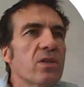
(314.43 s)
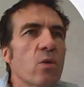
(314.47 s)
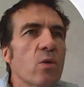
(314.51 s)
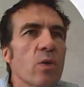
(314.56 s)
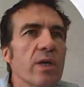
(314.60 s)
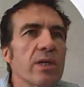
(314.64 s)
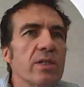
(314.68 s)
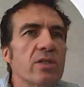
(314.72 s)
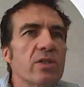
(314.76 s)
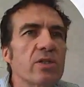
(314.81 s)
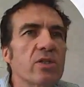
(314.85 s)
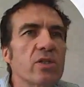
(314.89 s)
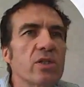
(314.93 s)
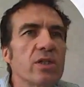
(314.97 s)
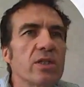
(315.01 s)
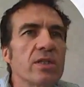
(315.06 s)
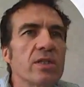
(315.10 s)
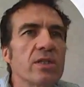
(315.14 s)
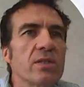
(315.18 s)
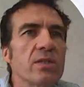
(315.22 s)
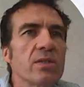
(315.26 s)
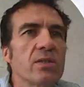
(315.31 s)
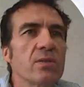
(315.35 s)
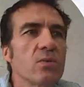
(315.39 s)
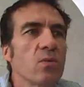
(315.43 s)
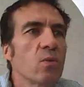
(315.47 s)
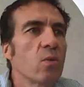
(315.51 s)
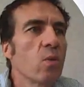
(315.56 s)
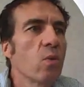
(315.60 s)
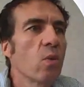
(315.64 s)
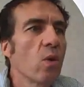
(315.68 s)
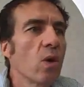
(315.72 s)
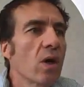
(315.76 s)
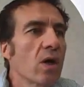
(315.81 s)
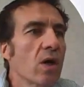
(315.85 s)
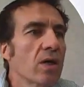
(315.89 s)
question
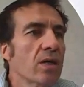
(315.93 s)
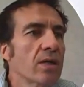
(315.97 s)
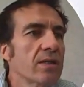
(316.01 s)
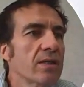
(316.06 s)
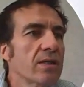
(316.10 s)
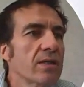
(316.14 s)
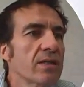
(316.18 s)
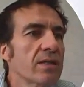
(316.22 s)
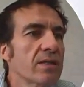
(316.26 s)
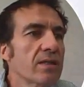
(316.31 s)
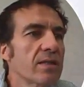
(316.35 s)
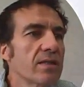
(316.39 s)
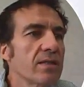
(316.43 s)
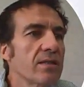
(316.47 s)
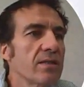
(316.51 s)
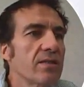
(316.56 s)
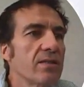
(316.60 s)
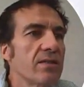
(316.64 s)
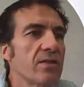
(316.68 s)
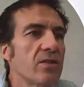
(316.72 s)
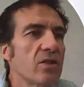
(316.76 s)
was